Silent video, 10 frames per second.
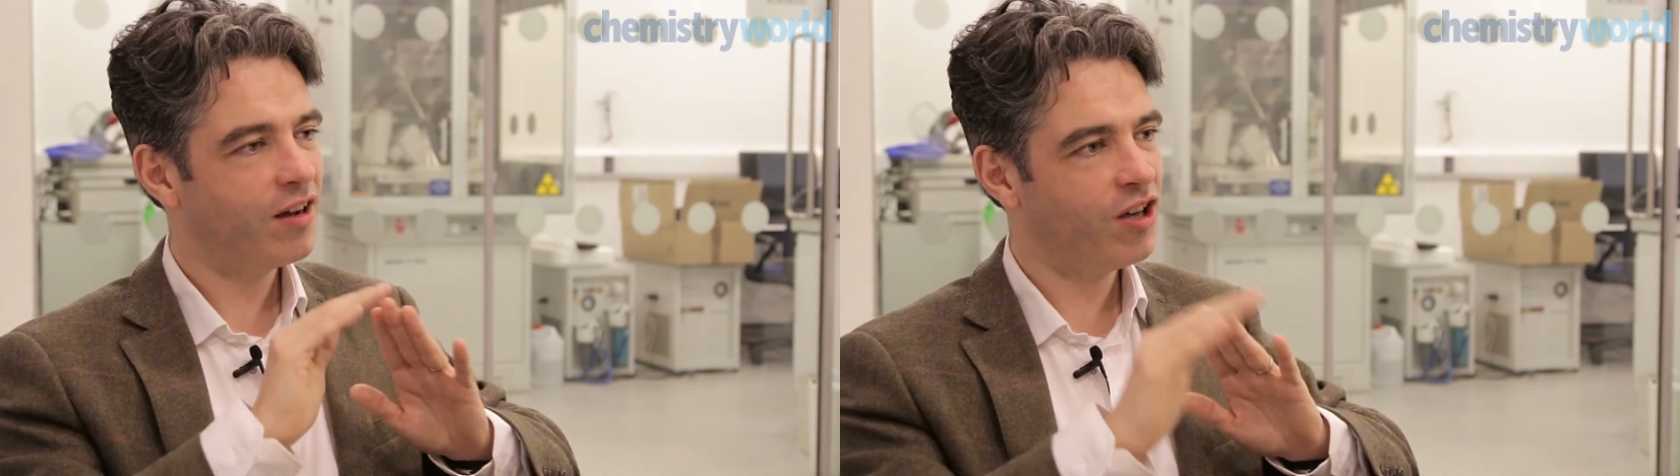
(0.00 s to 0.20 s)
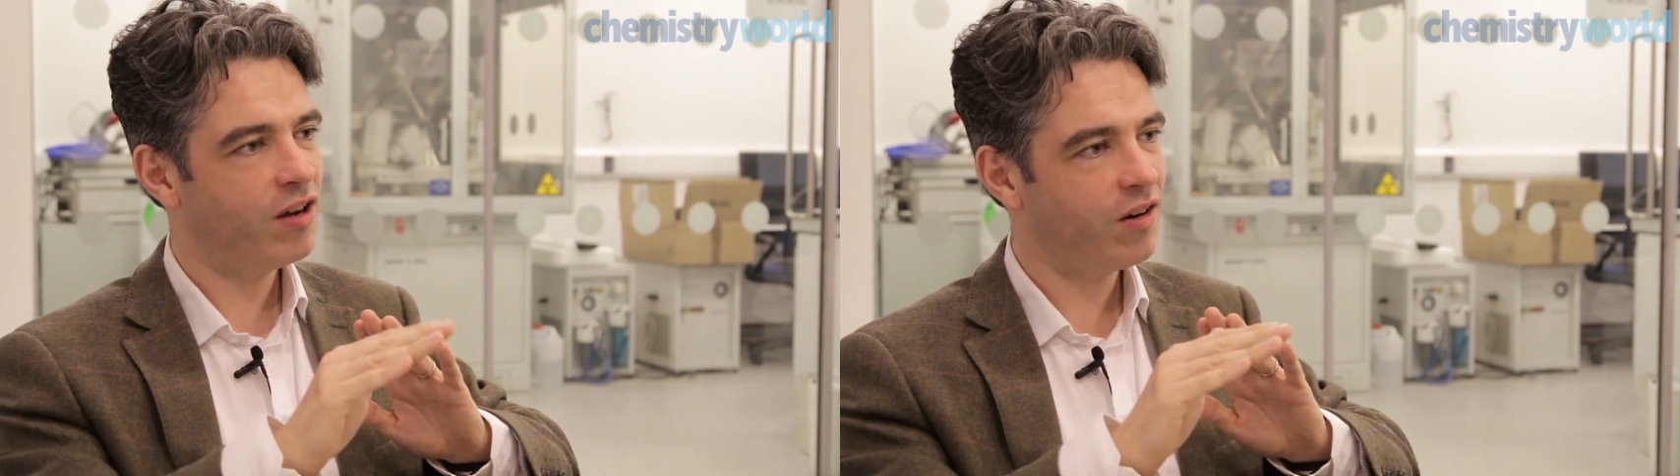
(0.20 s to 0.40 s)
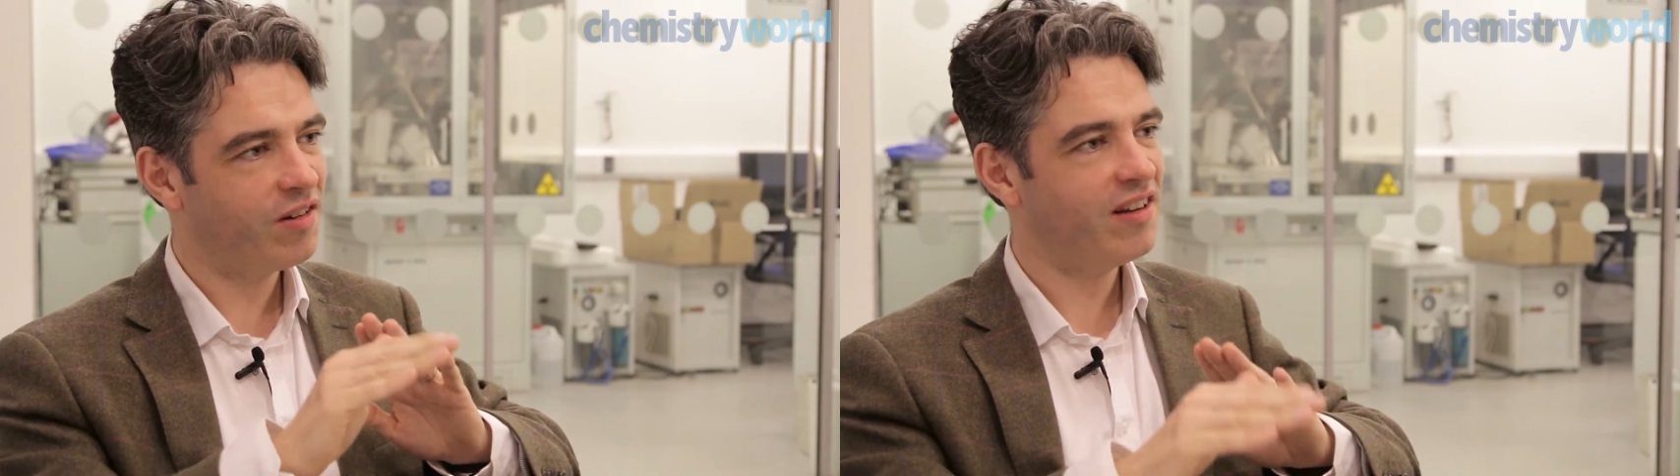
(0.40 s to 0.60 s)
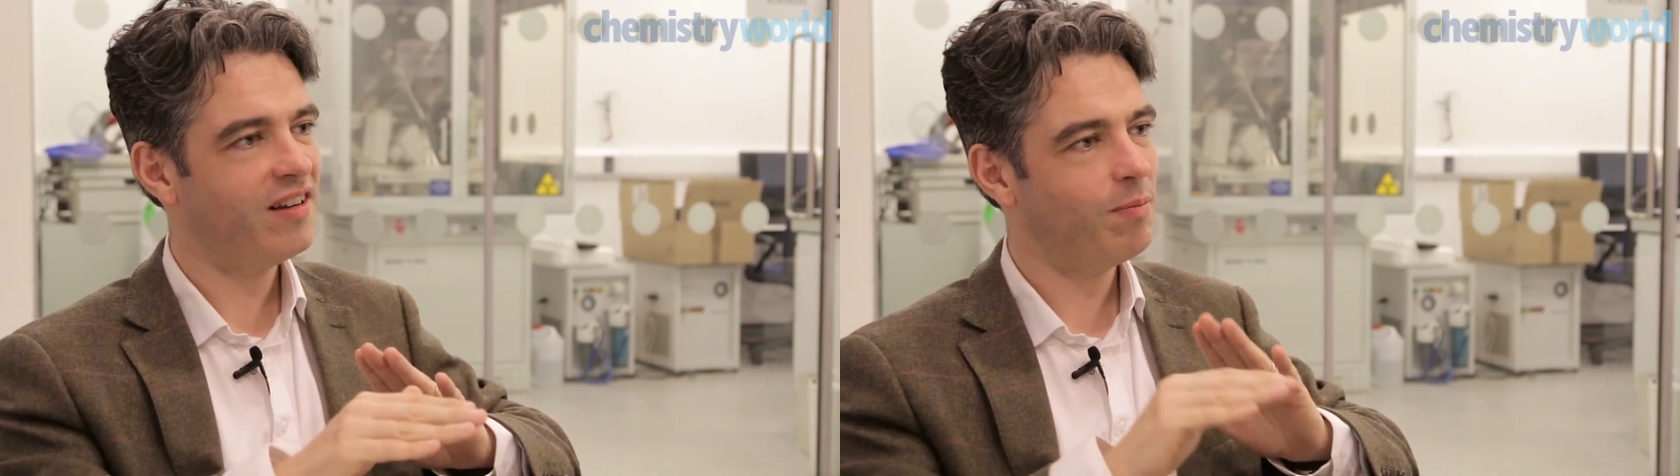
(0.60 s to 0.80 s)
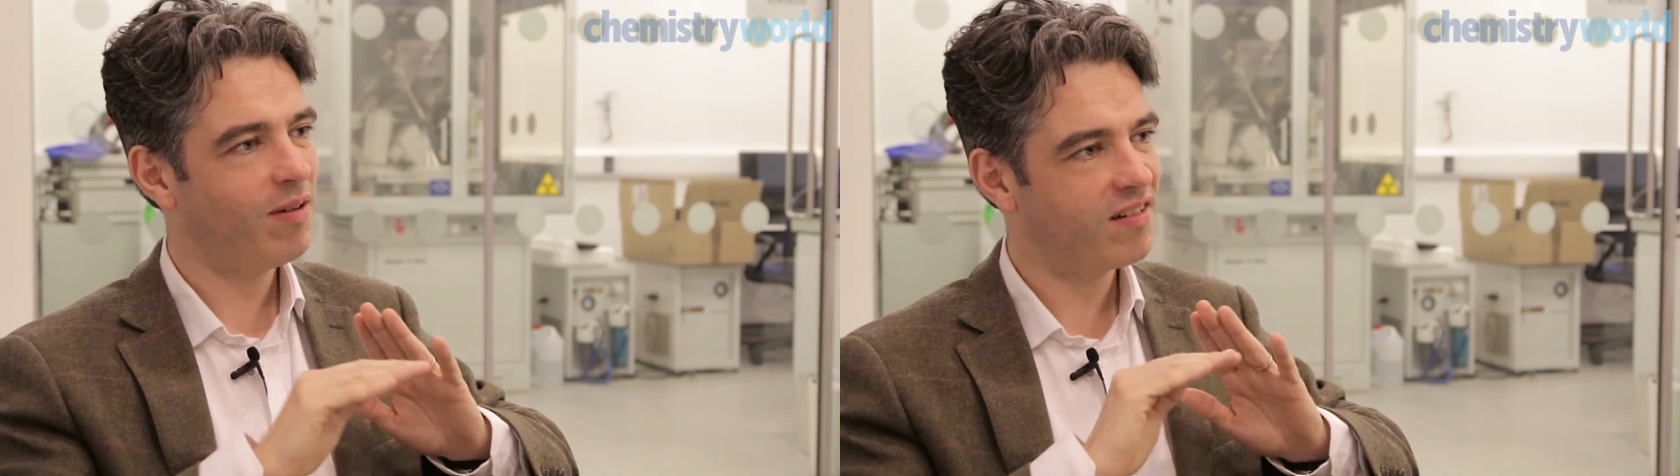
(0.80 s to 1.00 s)

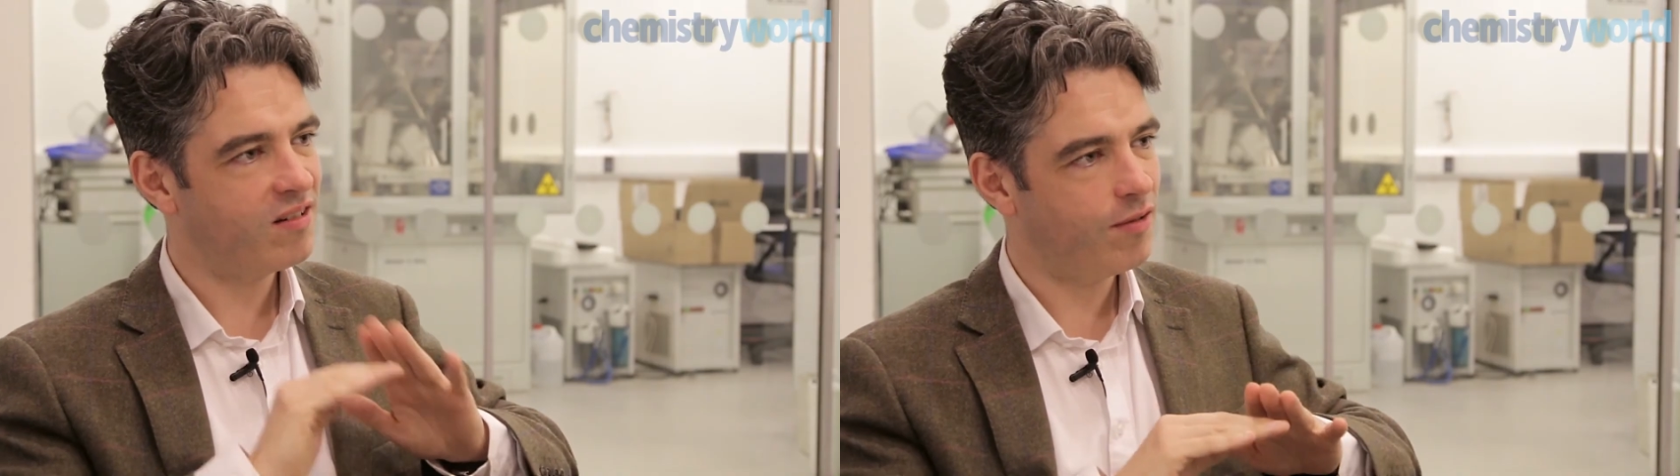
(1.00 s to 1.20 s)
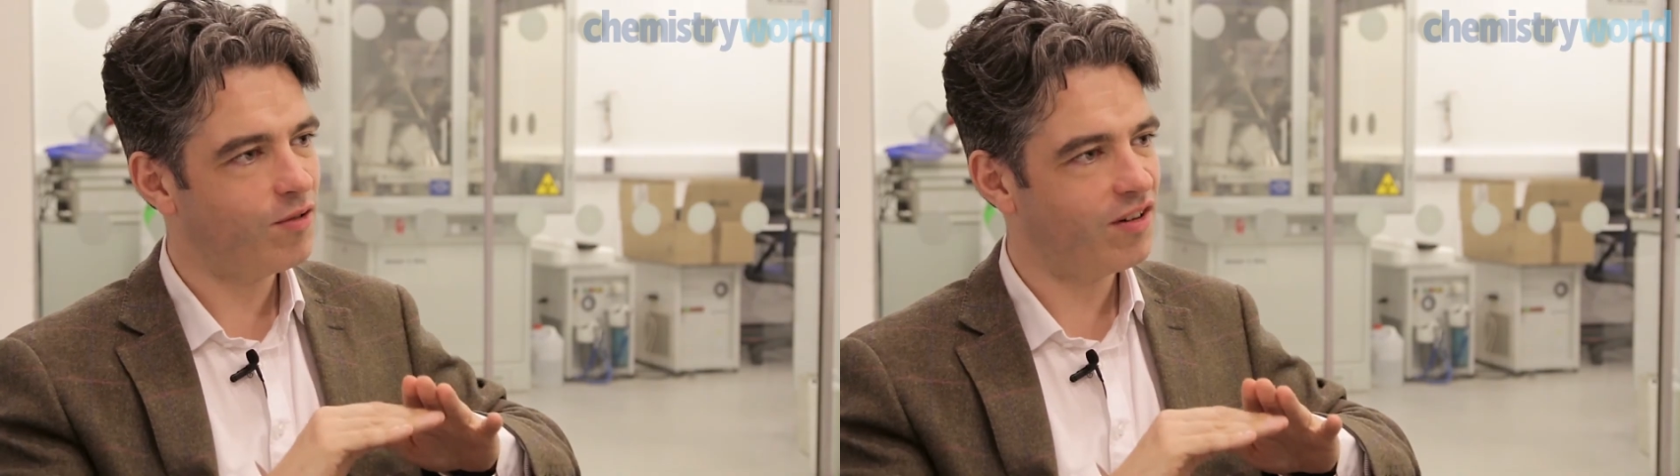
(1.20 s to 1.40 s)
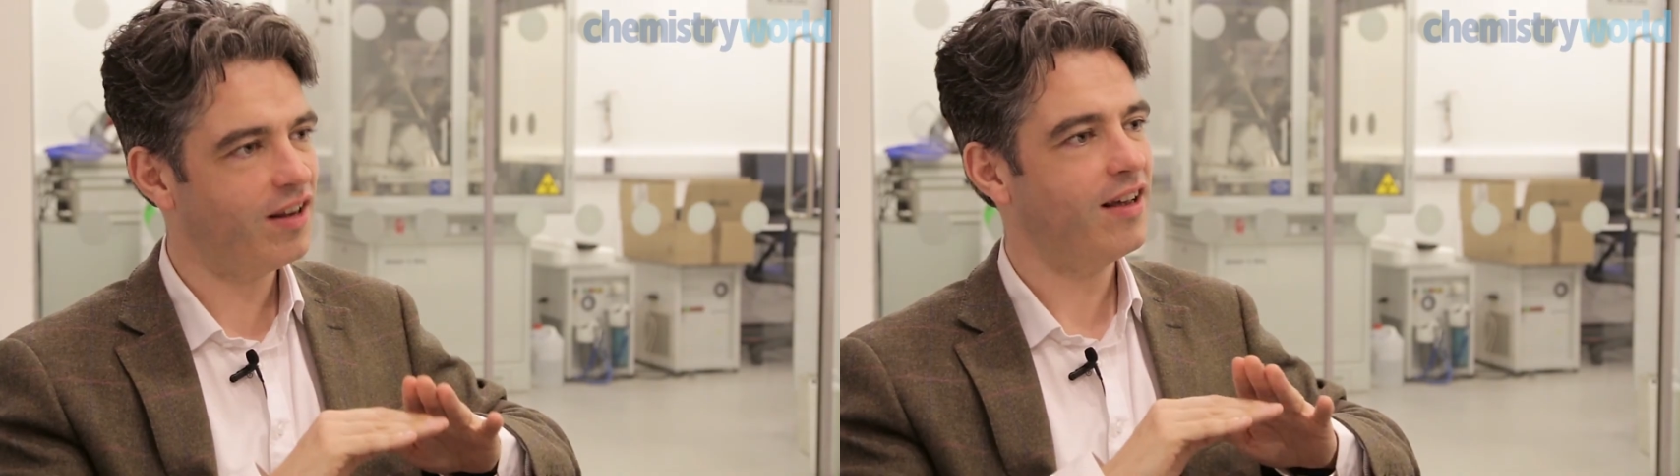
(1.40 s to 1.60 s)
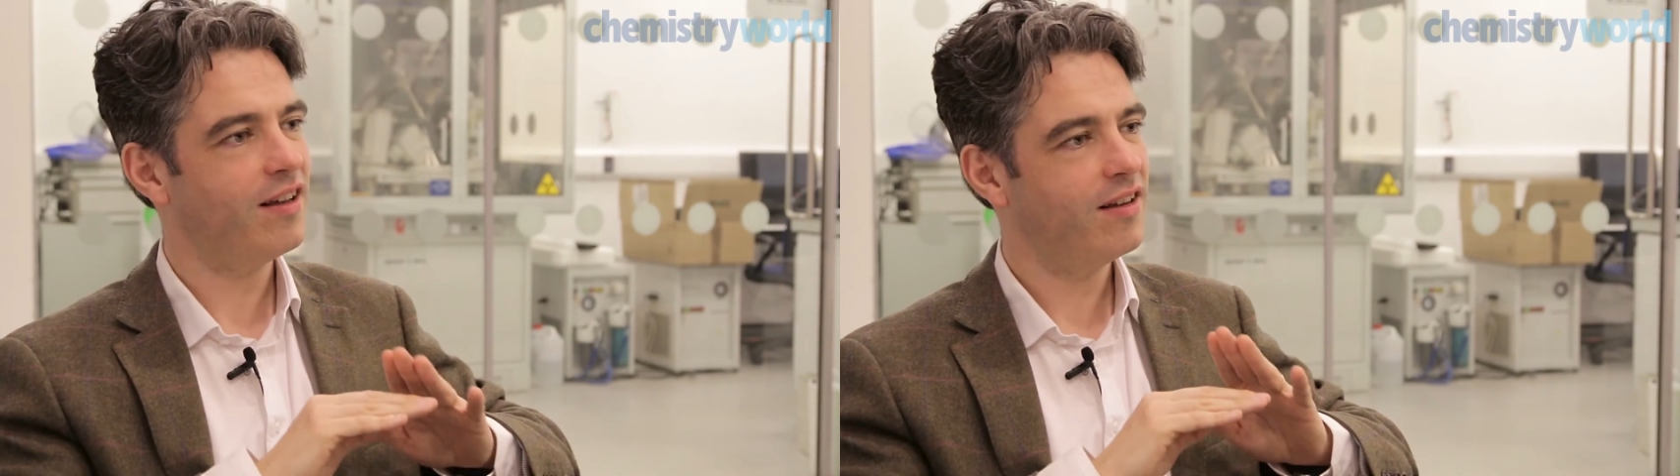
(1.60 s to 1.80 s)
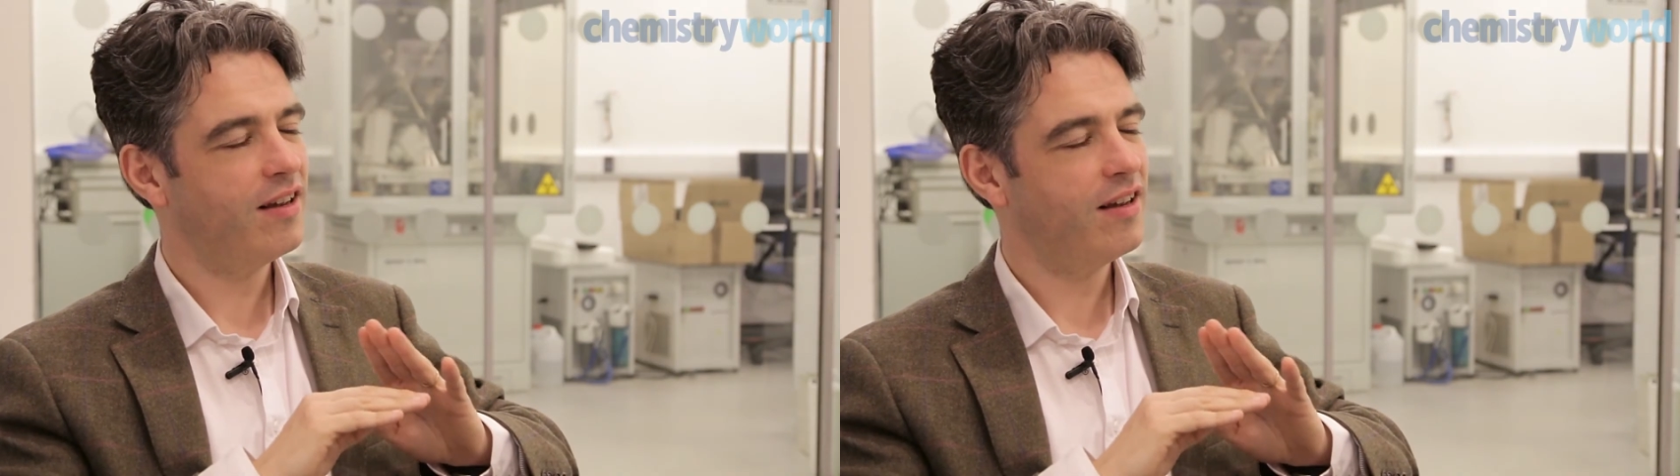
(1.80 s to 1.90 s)
curiosity plus novelty,